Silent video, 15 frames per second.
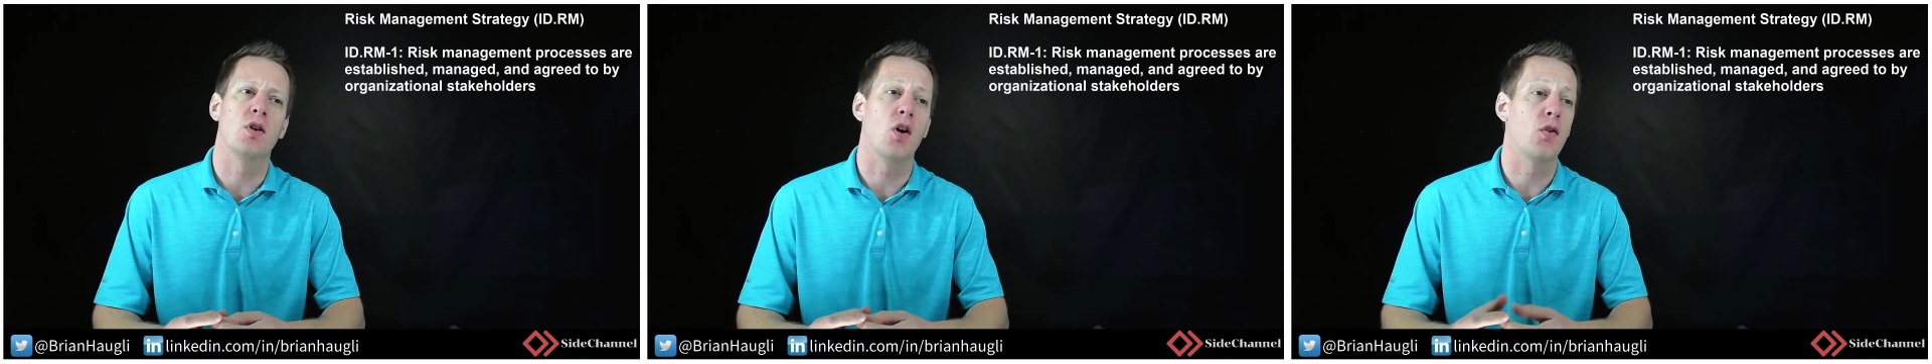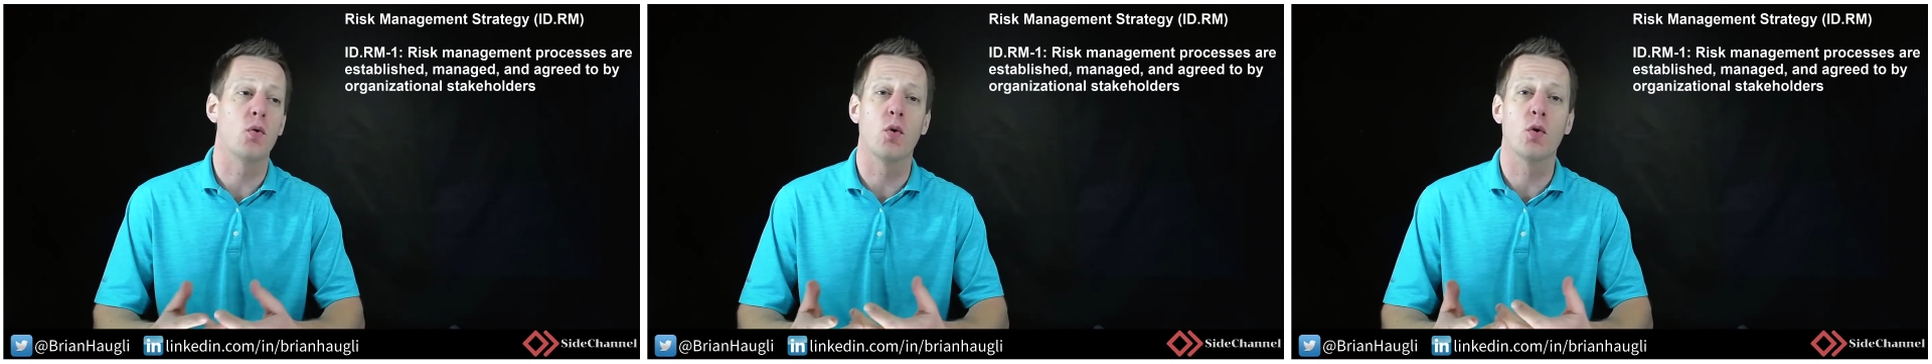
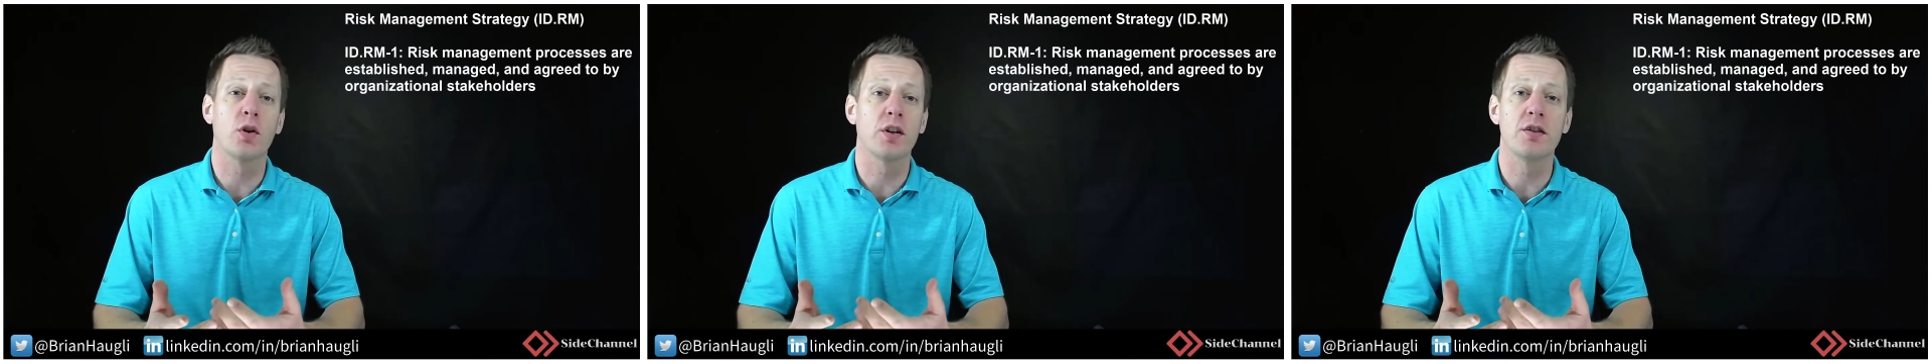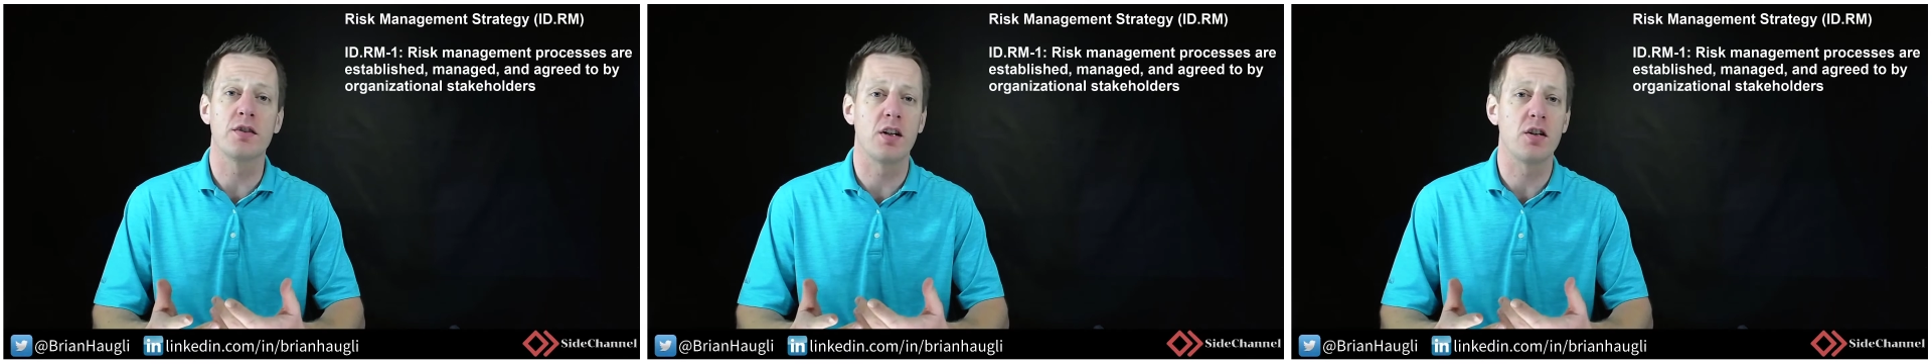other
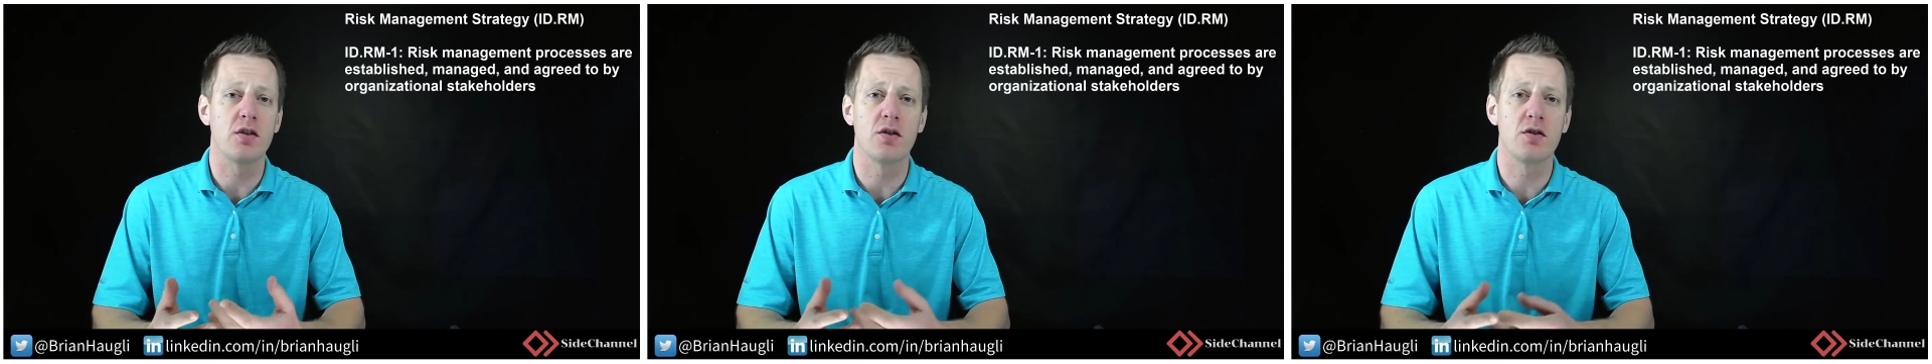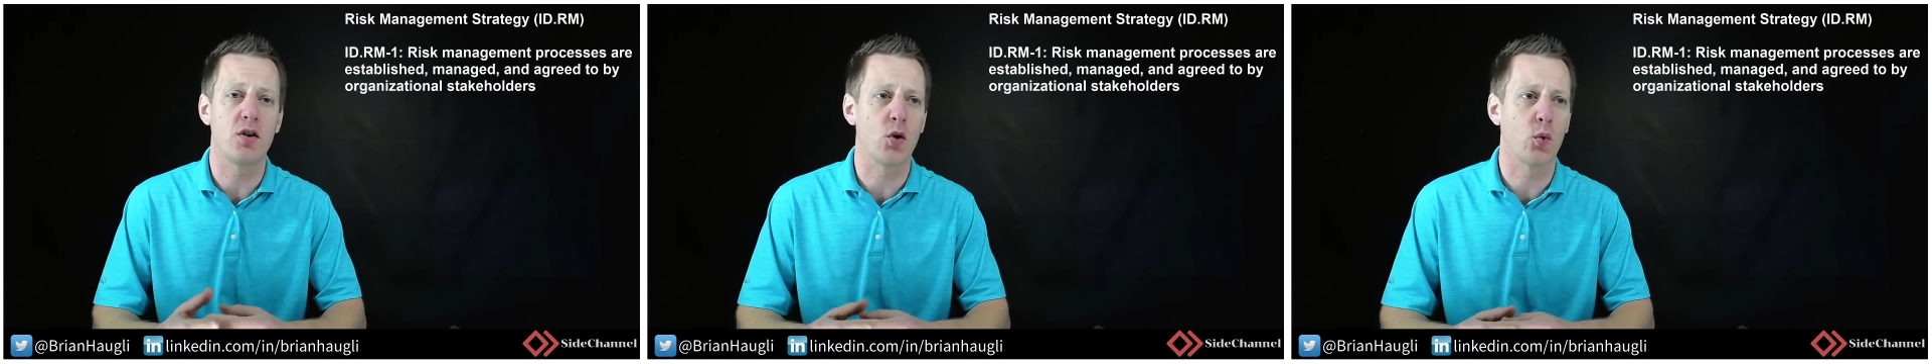
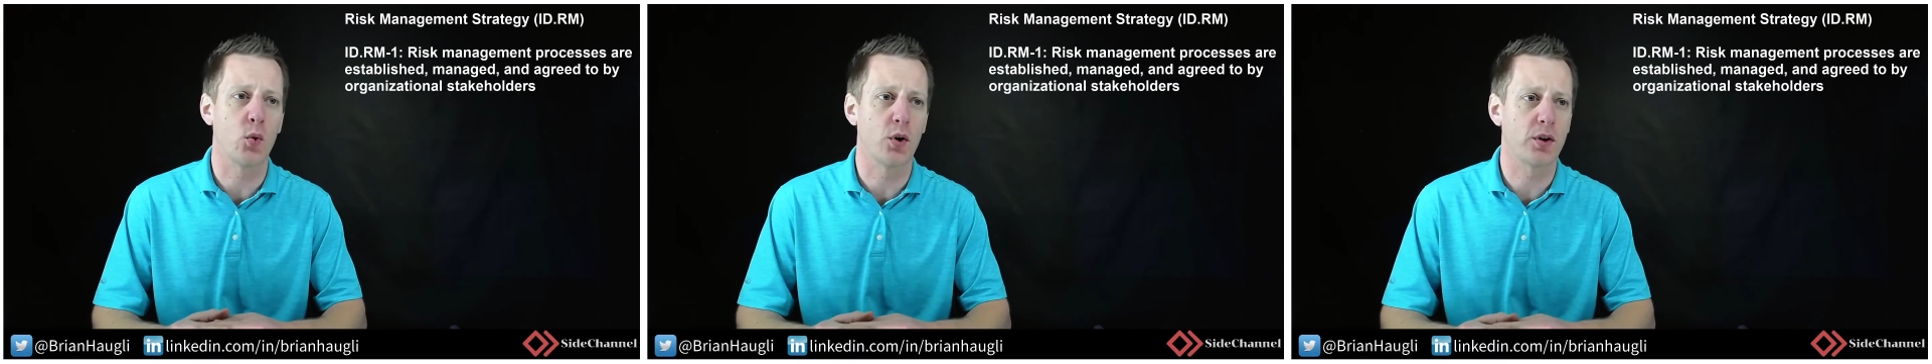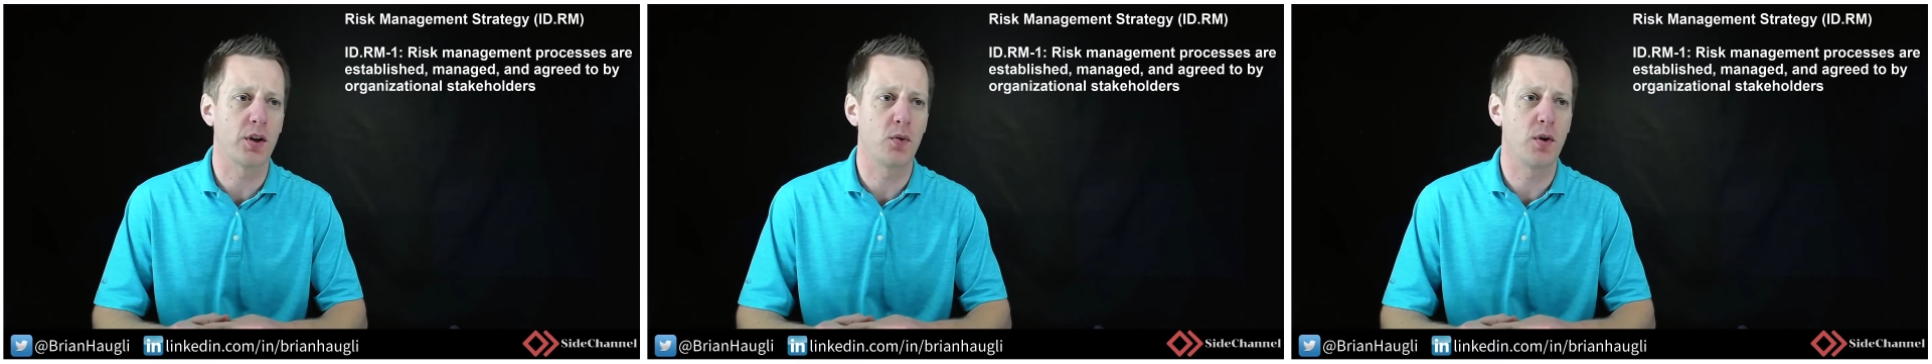organizations that you're
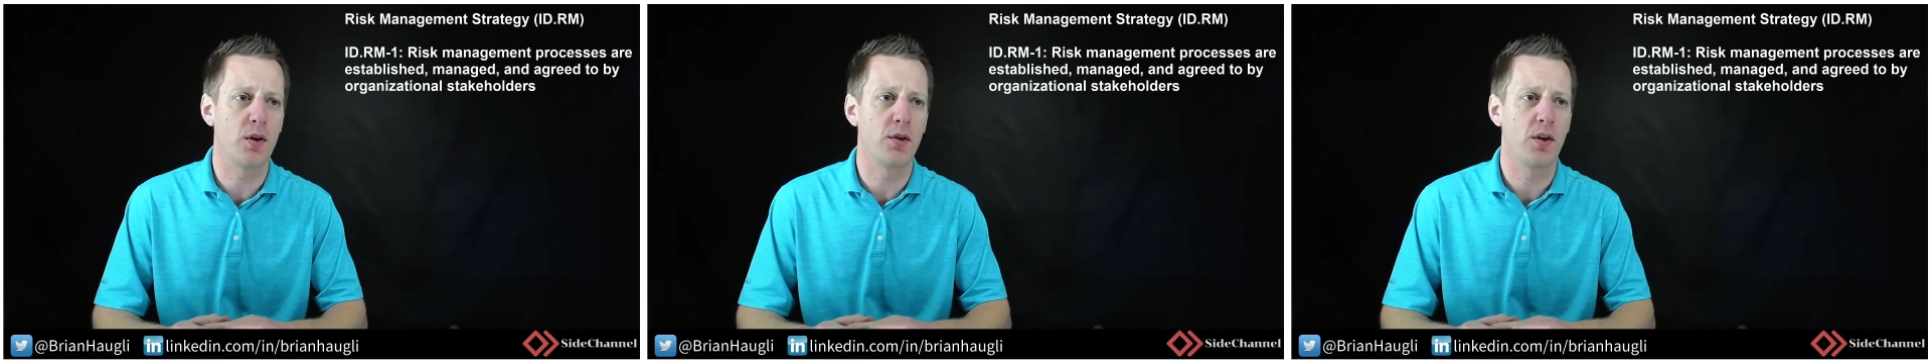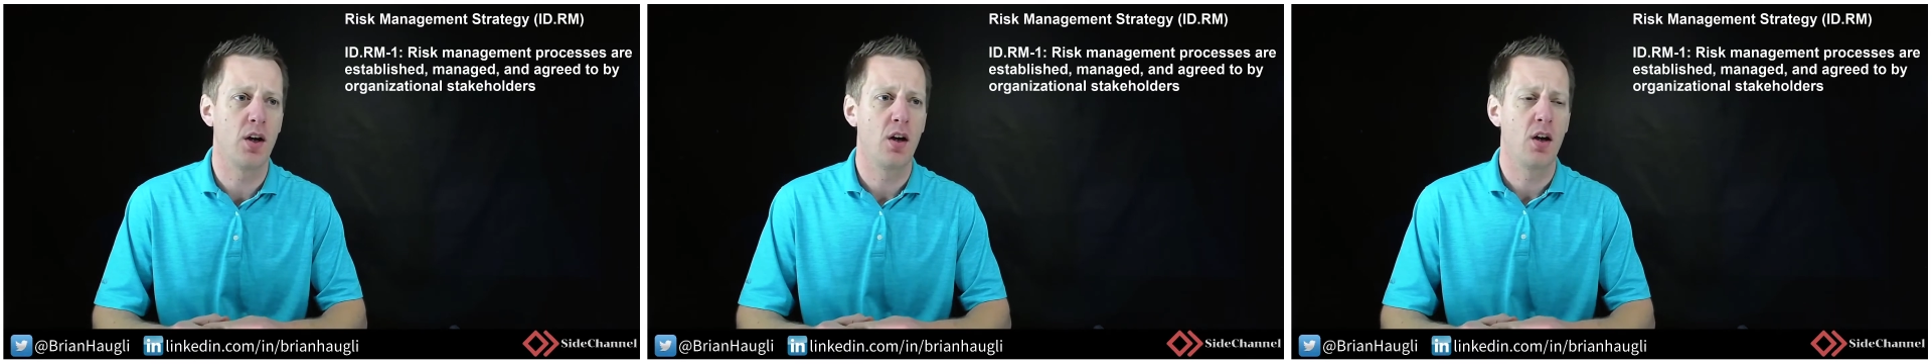working with?